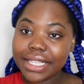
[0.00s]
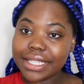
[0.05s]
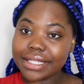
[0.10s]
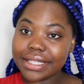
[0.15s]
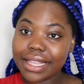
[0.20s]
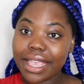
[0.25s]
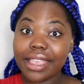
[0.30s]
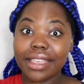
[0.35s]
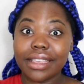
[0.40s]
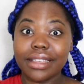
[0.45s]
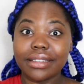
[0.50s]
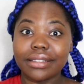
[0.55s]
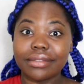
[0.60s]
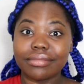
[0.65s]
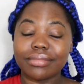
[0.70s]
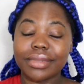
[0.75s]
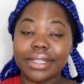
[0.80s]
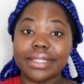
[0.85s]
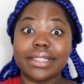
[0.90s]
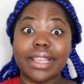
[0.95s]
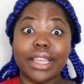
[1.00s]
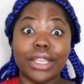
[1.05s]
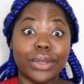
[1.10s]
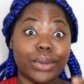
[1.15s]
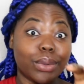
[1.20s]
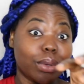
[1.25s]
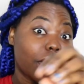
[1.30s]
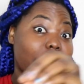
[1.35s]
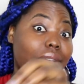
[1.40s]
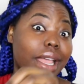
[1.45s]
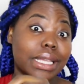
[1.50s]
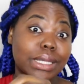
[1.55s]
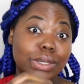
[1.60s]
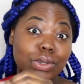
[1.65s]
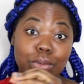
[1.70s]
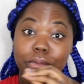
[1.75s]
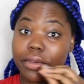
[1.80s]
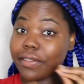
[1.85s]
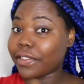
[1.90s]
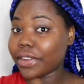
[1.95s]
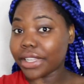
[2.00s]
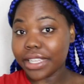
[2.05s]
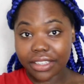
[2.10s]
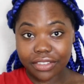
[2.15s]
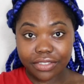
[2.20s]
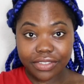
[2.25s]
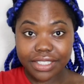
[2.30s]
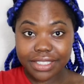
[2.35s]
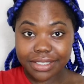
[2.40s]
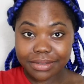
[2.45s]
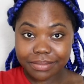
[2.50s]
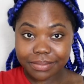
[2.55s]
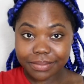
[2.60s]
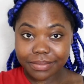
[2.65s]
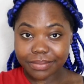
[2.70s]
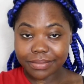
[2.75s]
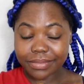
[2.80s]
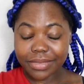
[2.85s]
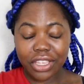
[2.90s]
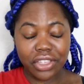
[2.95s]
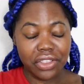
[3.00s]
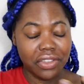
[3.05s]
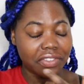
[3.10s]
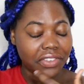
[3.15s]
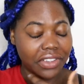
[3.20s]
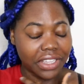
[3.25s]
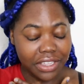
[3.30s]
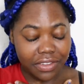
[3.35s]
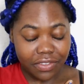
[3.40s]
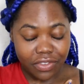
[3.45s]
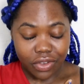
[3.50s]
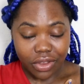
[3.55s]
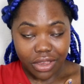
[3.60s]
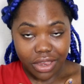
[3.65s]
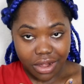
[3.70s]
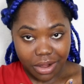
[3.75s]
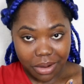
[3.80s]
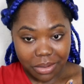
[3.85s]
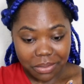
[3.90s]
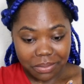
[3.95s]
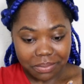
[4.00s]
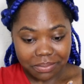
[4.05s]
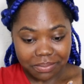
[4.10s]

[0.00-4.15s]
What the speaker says: say is that you guys will be forgiven and you forgive your girl.